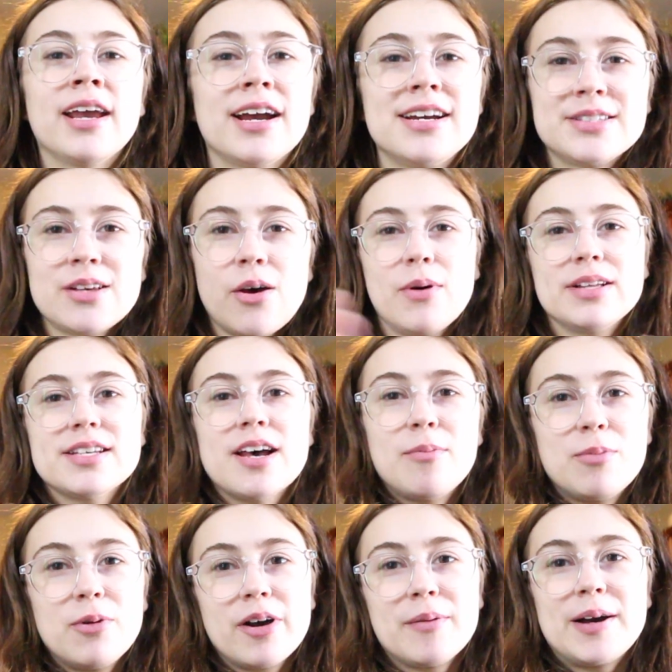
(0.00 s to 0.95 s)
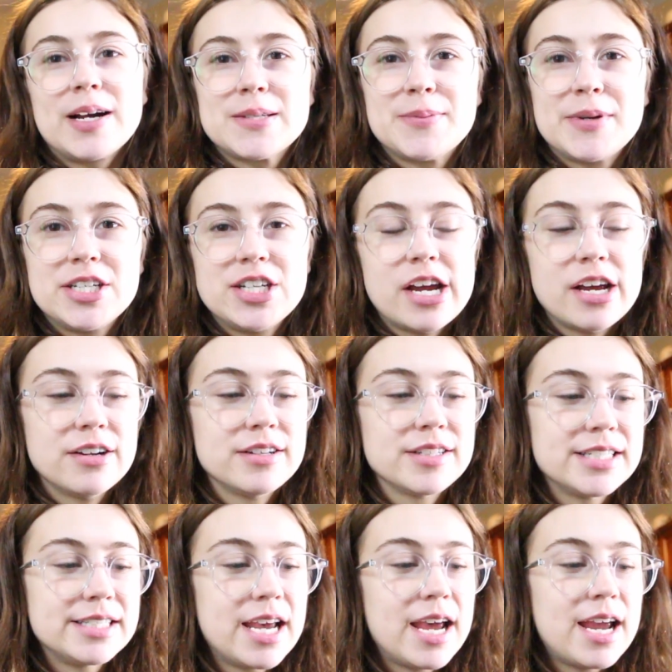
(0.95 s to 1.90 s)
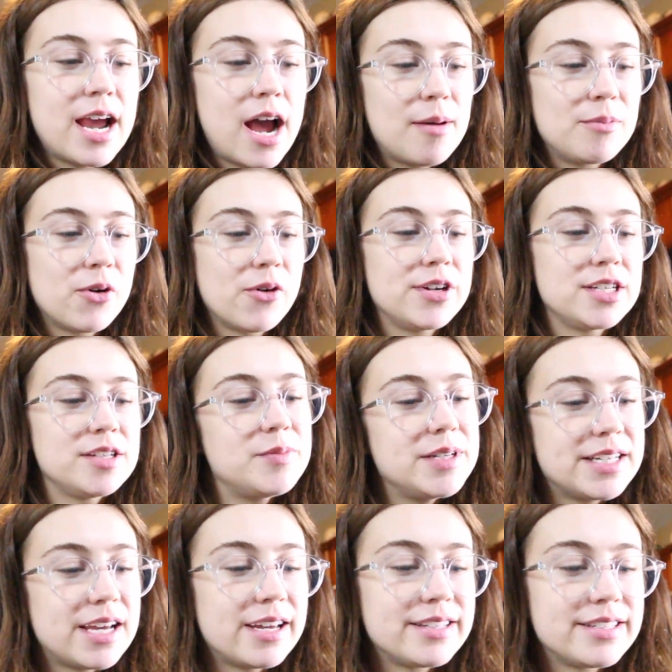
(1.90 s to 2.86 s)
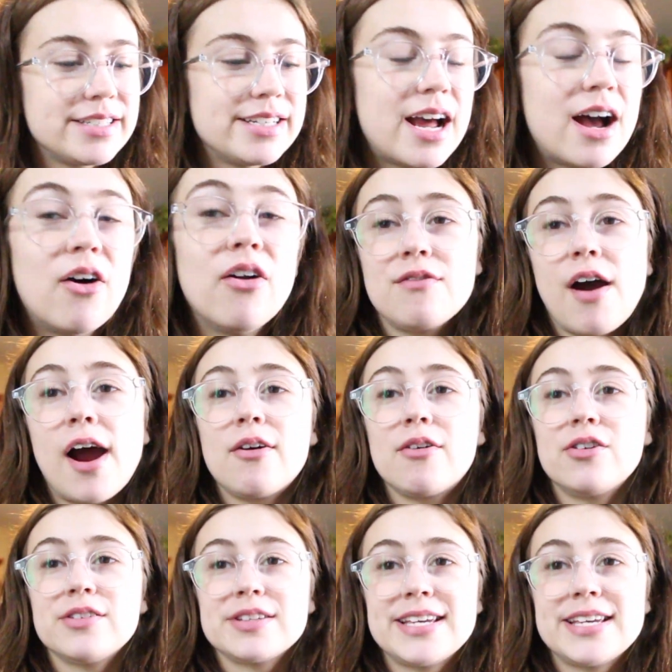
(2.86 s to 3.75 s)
guys, what's up? Welcome back to my channel. Today I'm going to be testing out viral